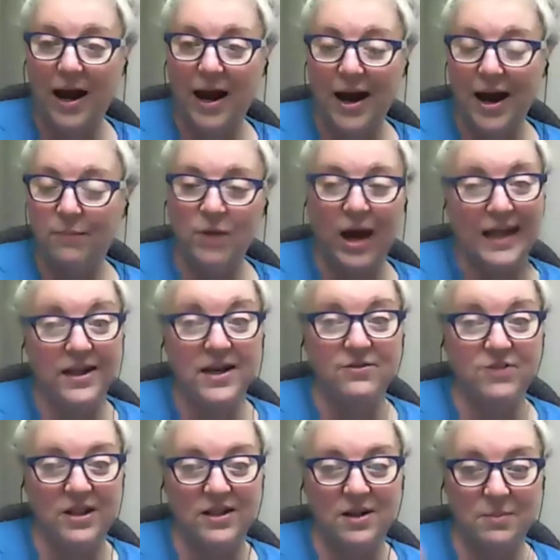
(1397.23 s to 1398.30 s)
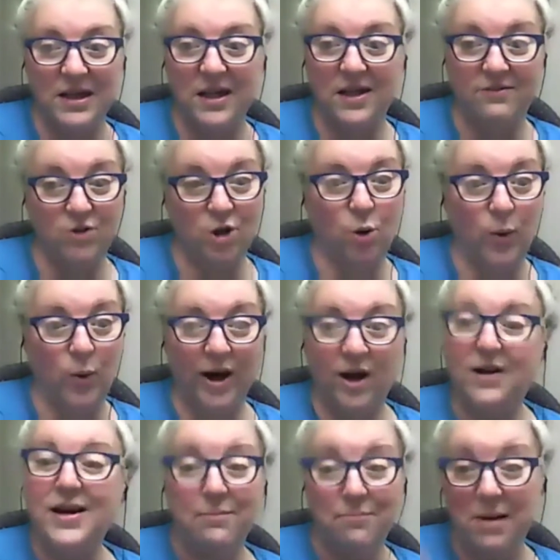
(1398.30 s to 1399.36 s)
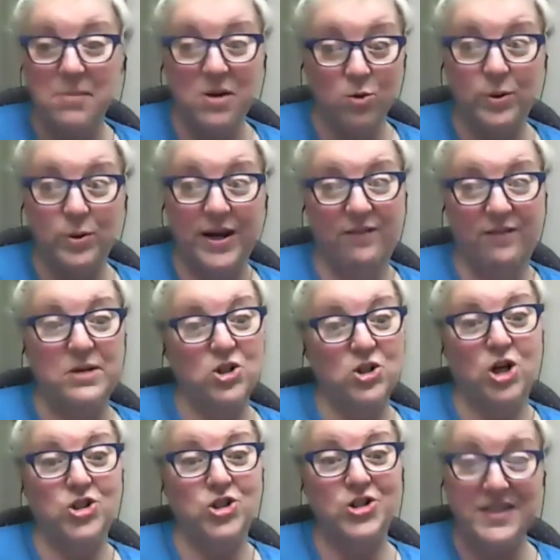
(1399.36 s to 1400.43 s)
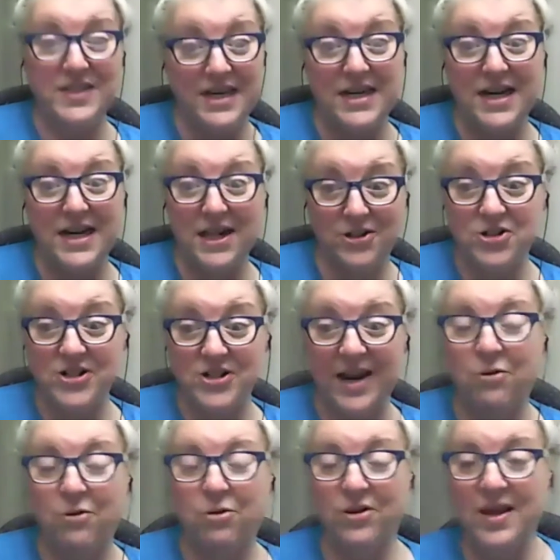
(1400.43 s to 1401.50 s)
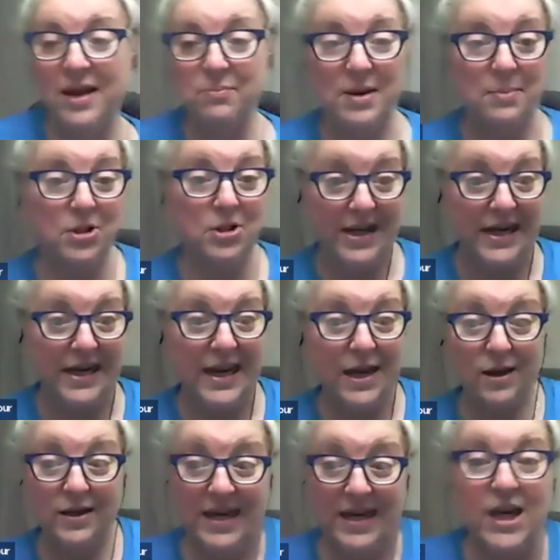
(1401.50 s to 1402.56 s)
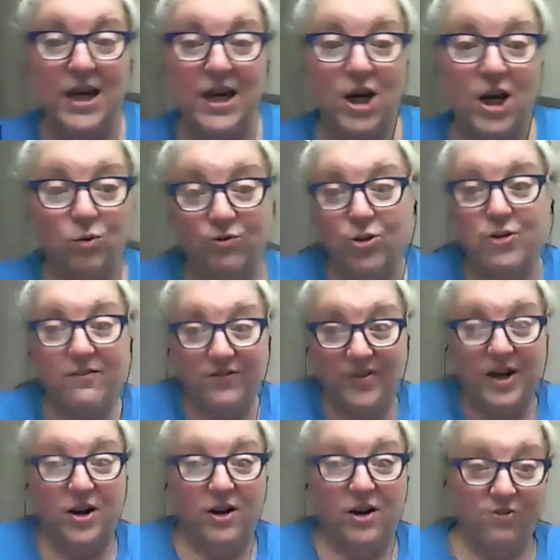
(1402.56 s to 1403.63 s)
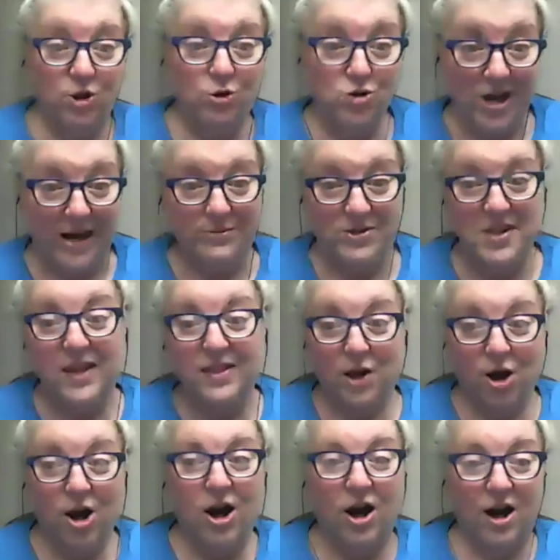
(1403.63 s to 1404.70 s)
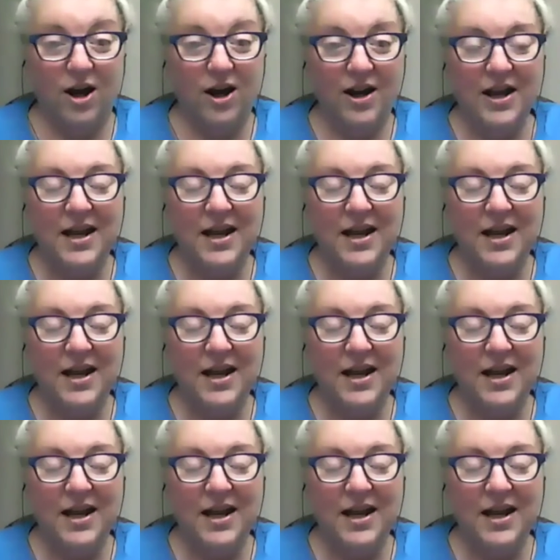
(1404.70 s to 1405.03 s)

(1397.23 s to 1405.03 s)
Um, I live in the middle of nowhere. My mother would have me charging the $10 an hour that people can get here for the very few jobs that there are.